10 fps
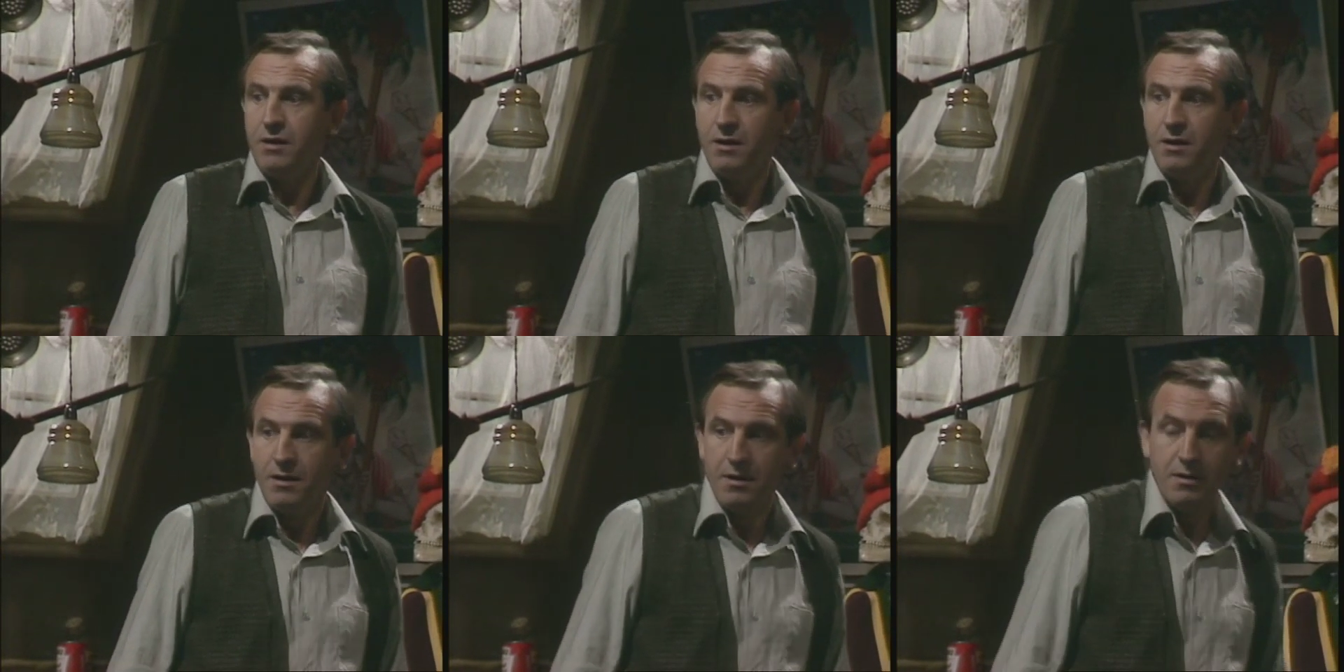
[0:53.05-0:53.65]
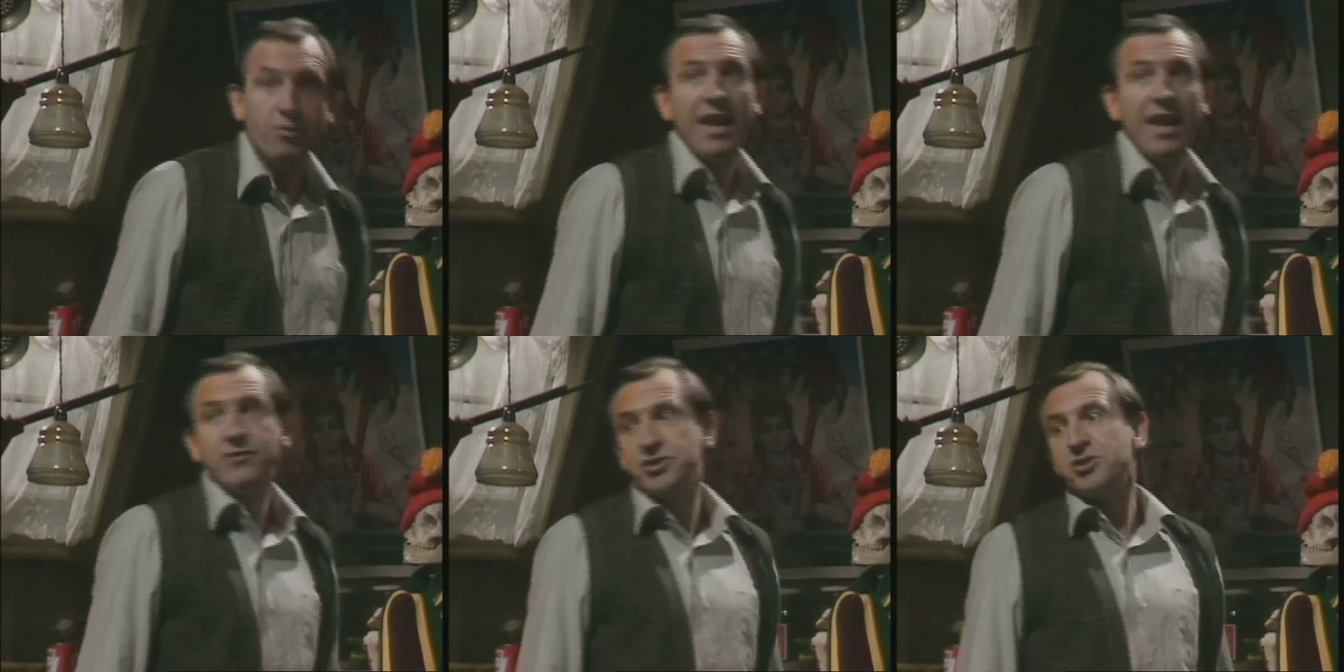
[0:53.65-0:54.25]
Who
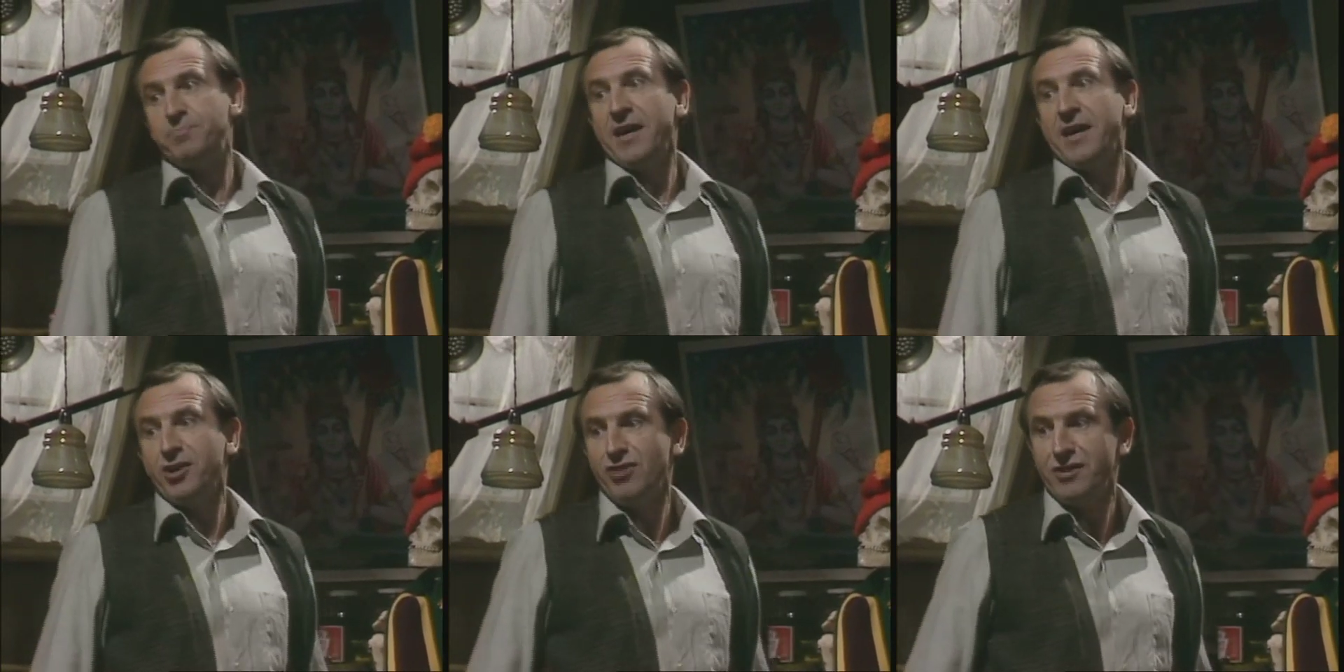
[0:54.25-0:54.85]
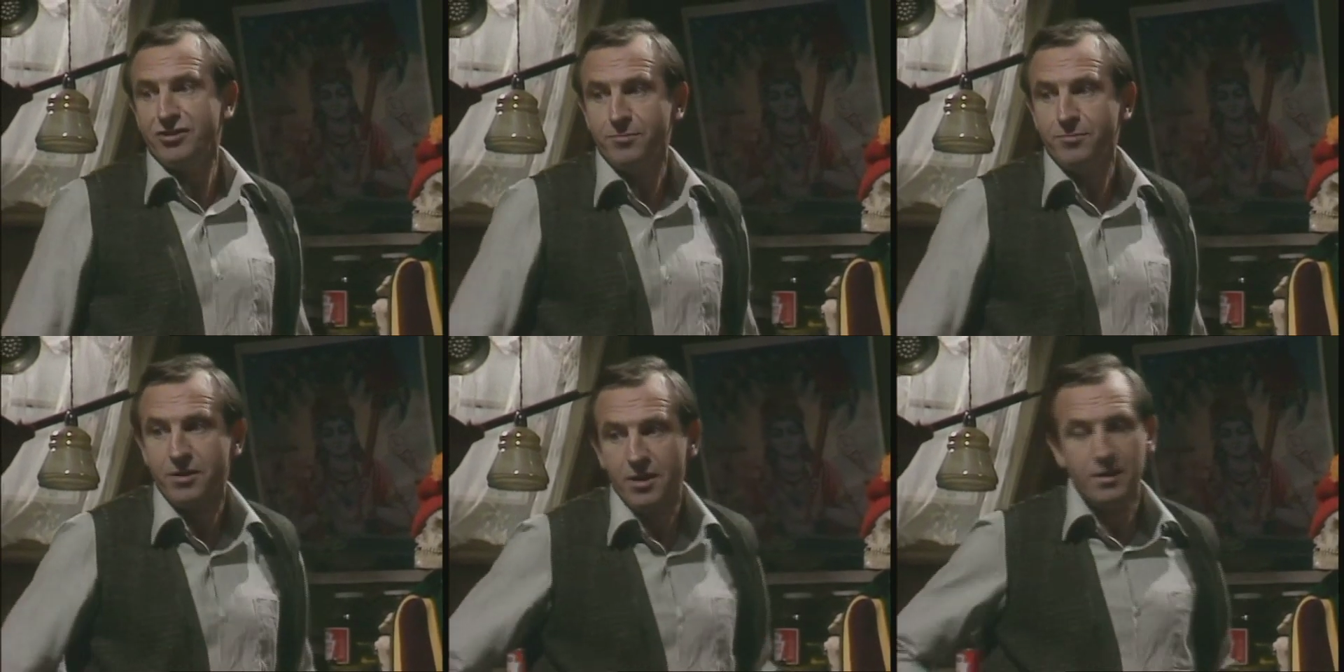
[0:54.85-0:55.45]
lavishes his bacon rind on
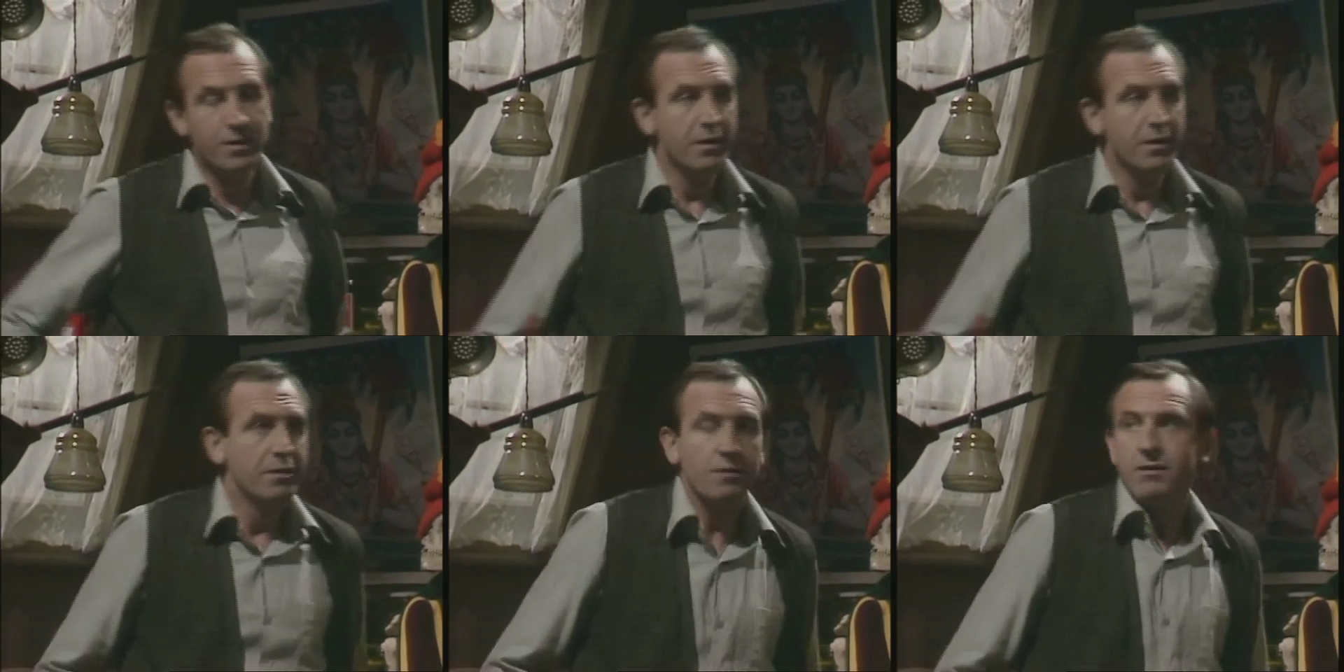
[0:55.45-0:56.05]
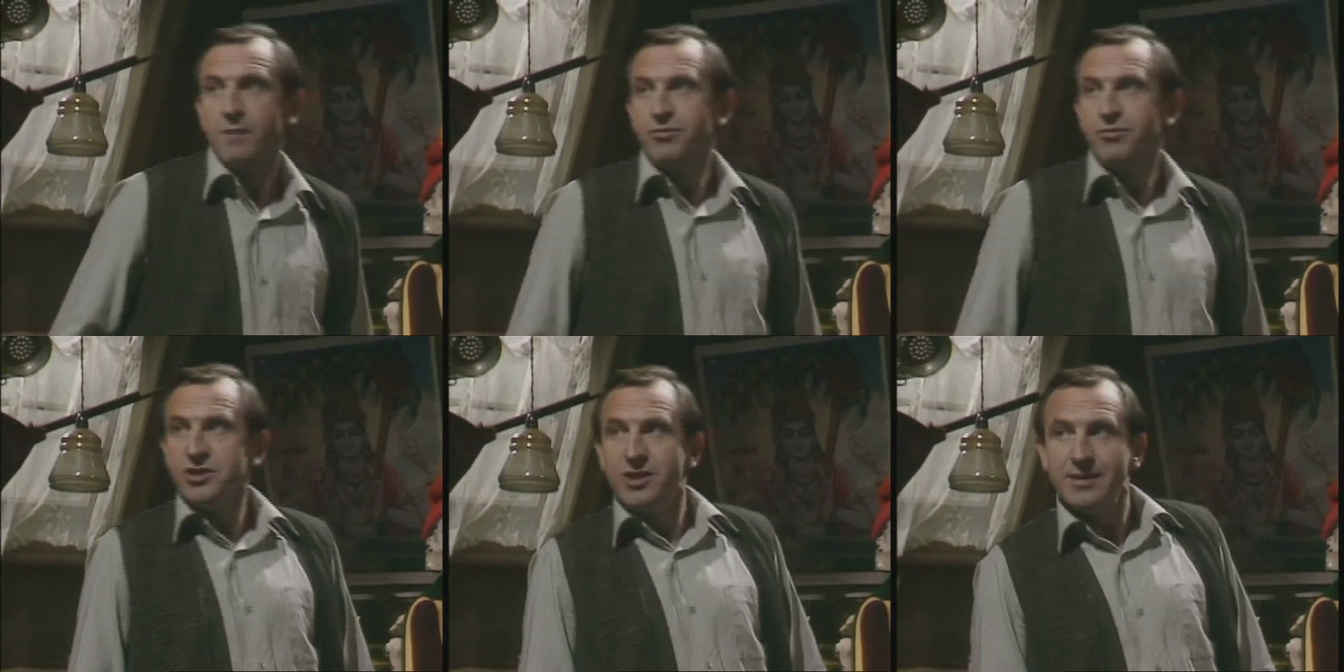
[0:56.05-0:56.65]
them? Not that they
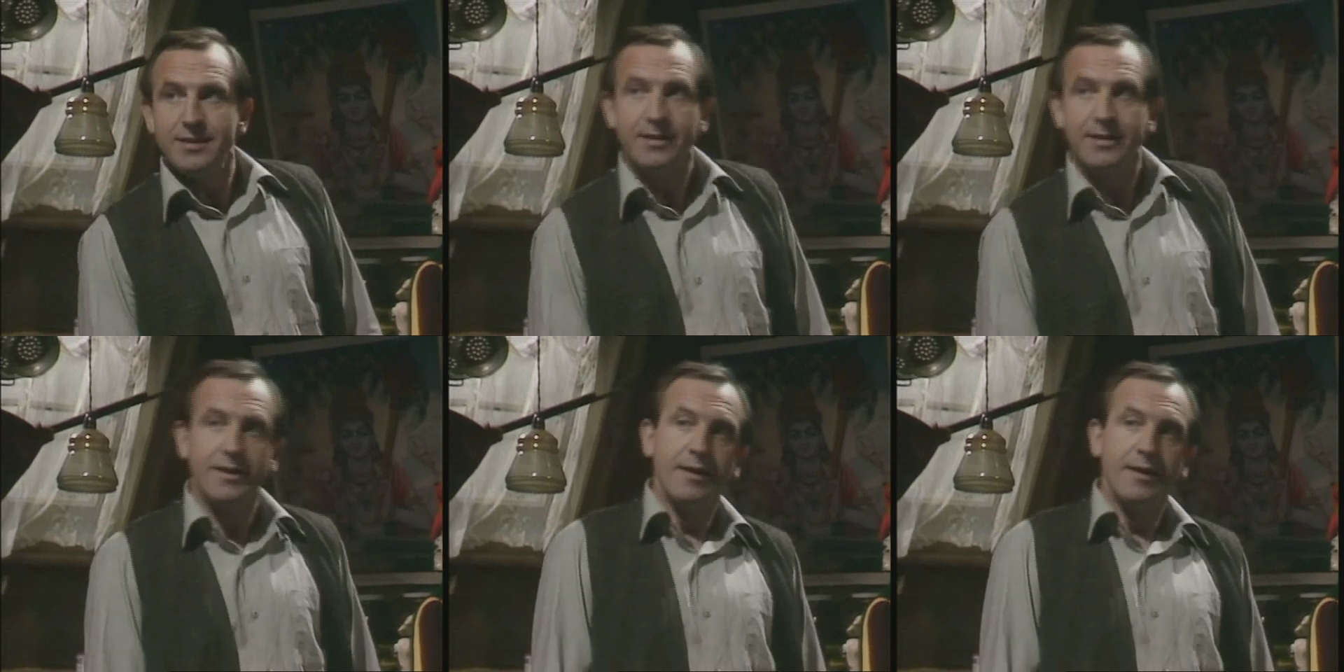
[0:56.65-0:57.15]
appreciate it.